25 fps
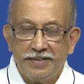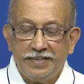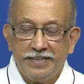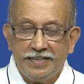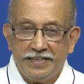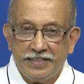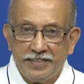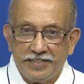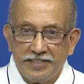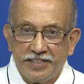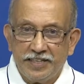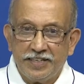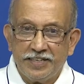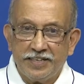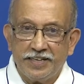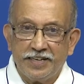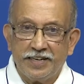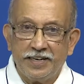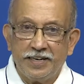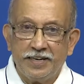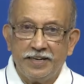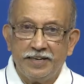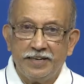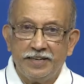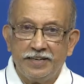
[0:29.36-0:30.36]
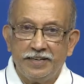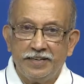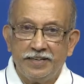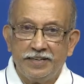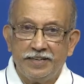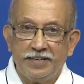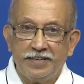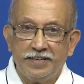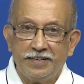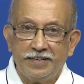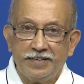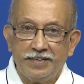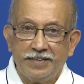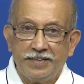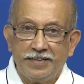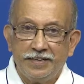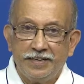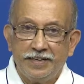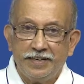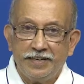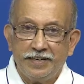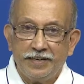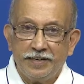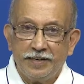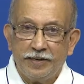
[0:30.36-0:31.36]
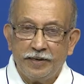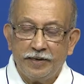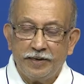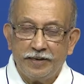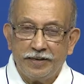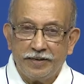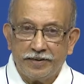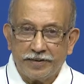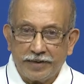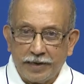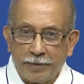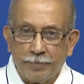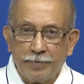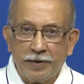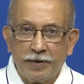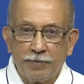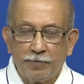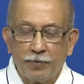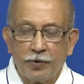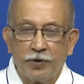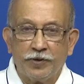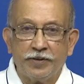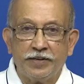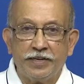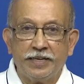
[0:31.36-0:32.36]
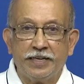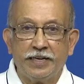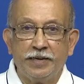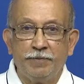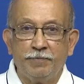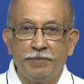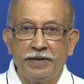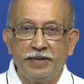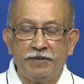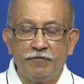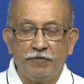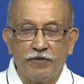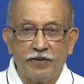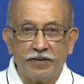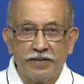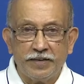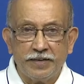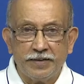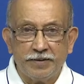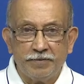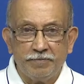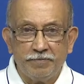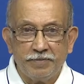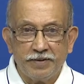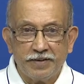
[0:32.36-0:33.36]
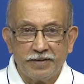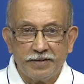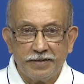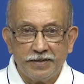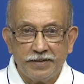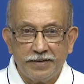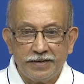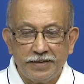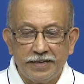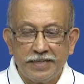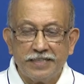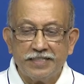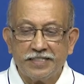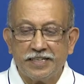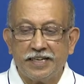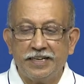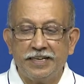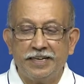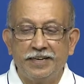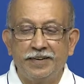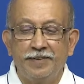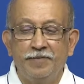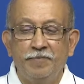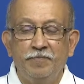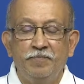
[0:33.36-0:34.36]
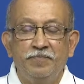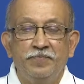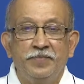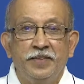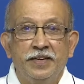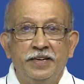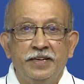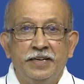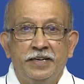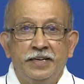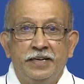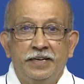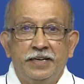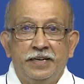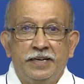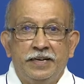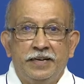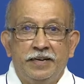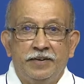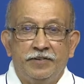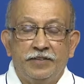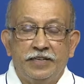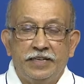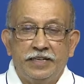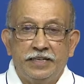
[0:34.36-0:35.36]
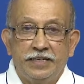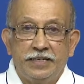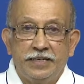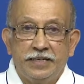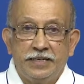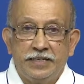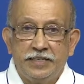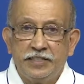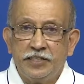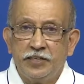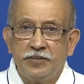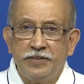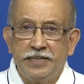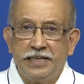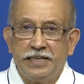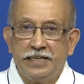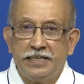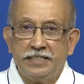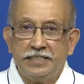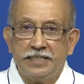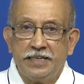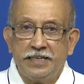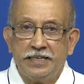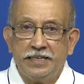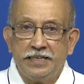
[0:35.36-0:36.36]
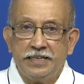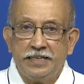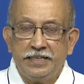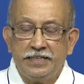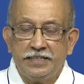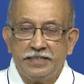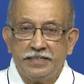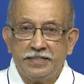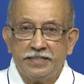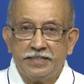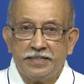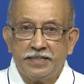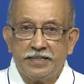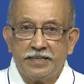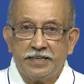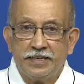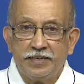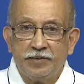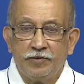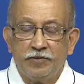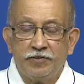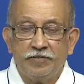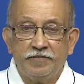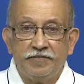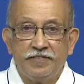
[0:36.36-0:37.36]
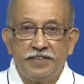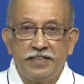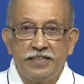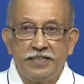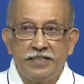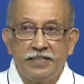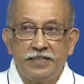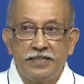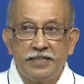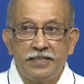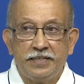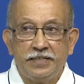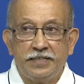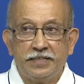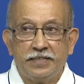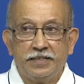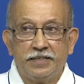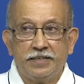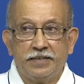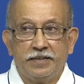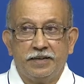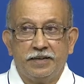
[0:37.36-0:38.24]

in general rapid prototyping for design. Now, the issue in design is that you know we,